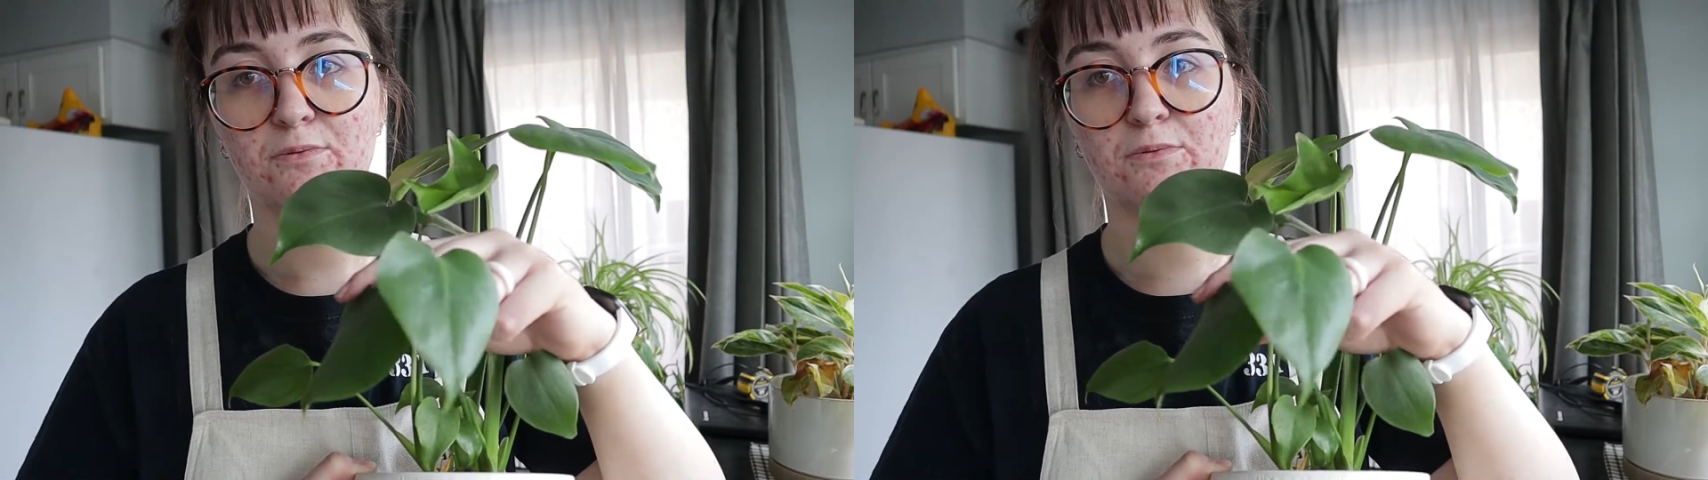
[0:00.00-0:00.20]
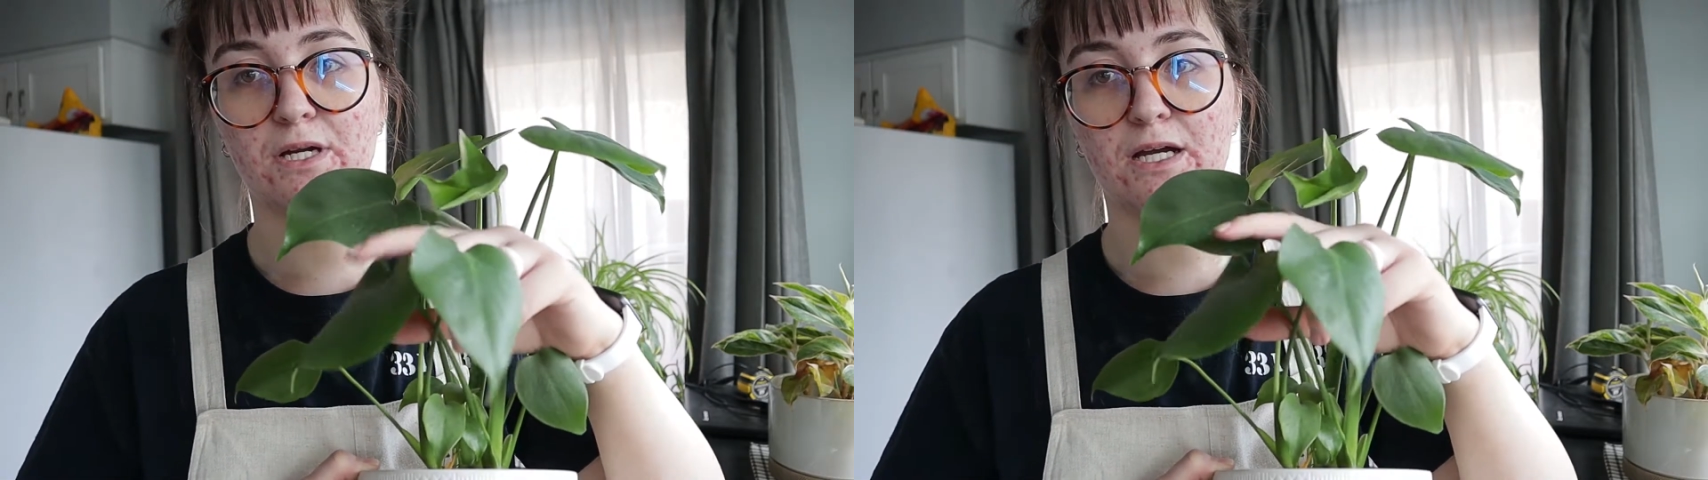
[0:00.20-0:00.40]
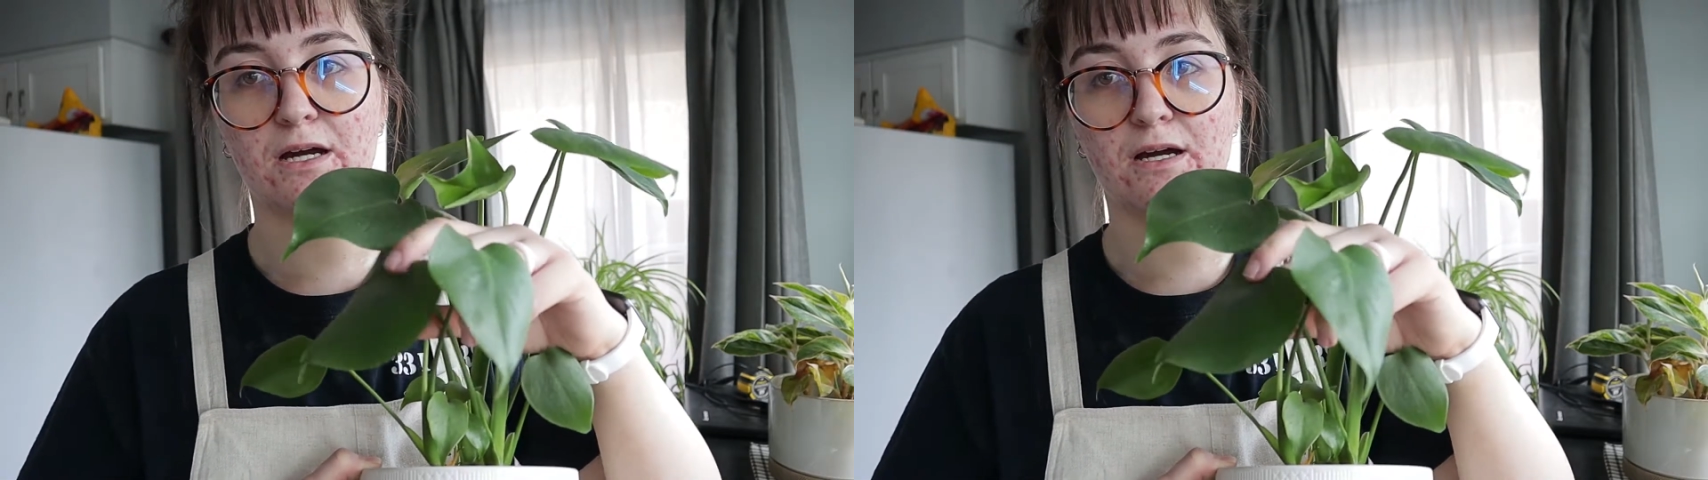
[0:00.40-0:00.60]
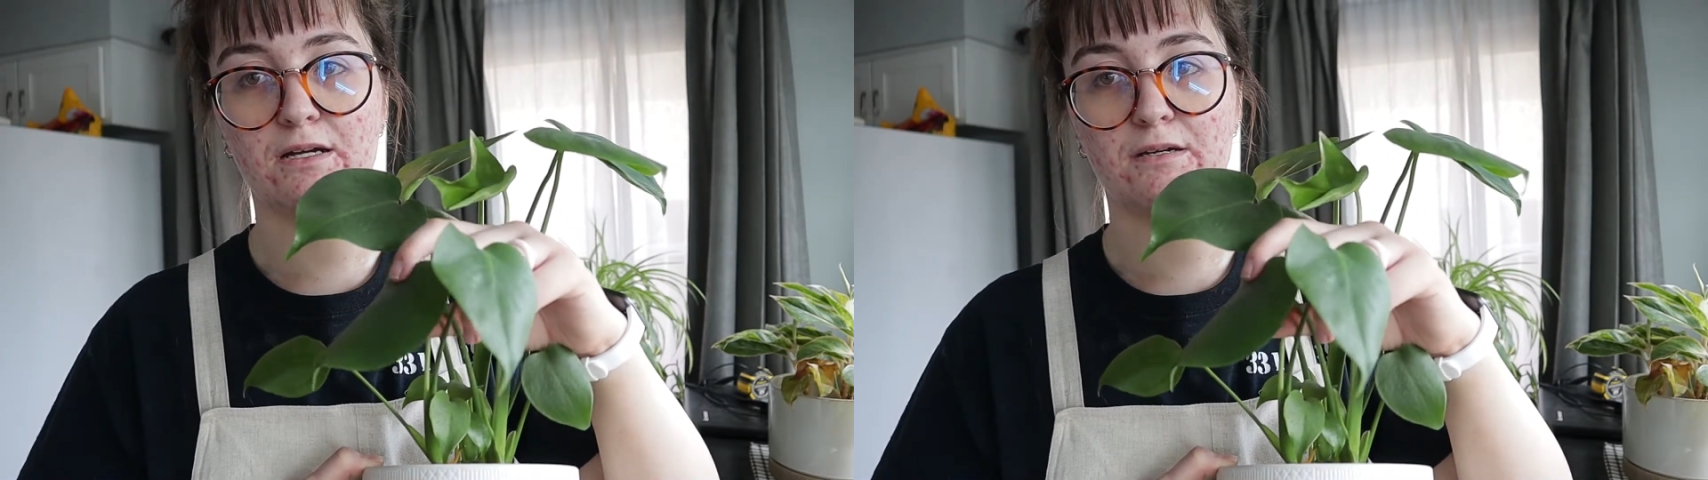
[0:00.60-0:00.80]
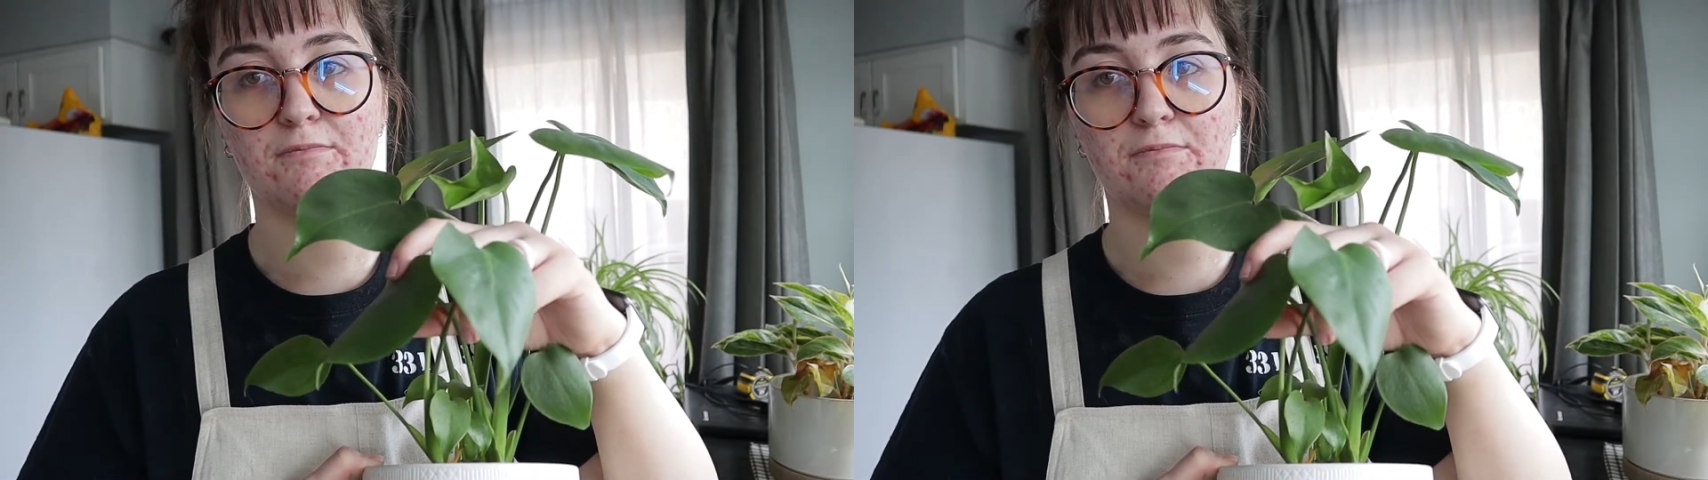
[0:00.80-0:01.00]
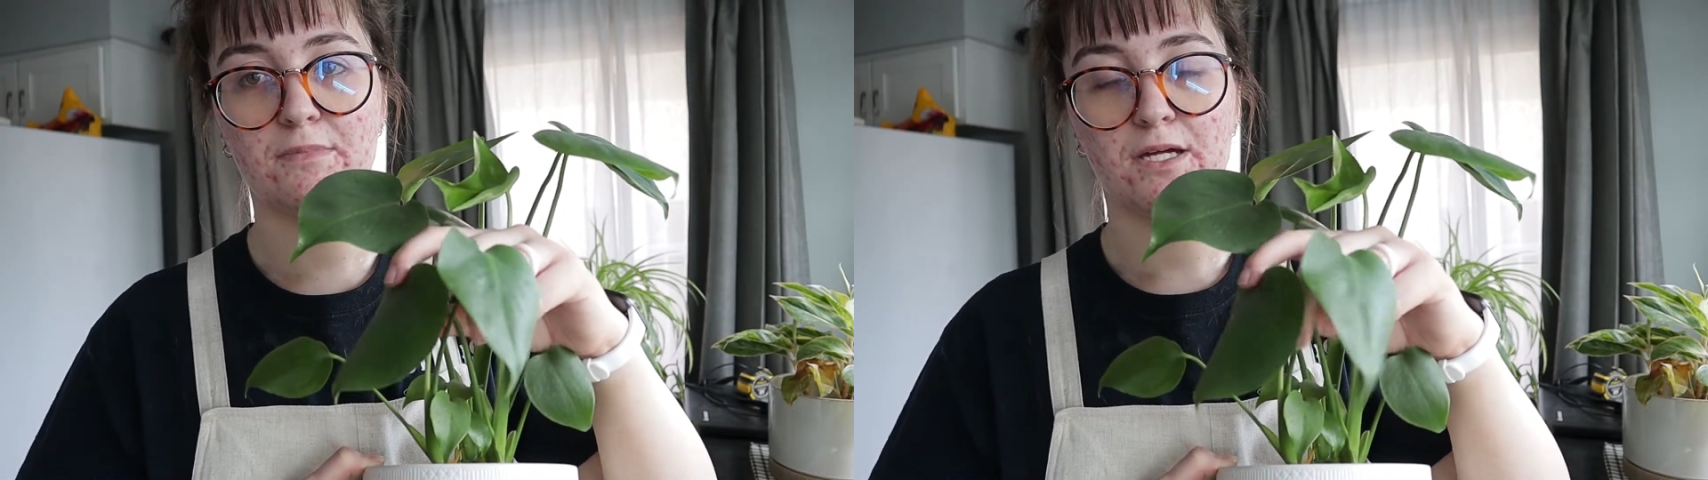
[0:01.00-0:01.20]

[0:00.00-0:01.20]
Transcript: when I got him.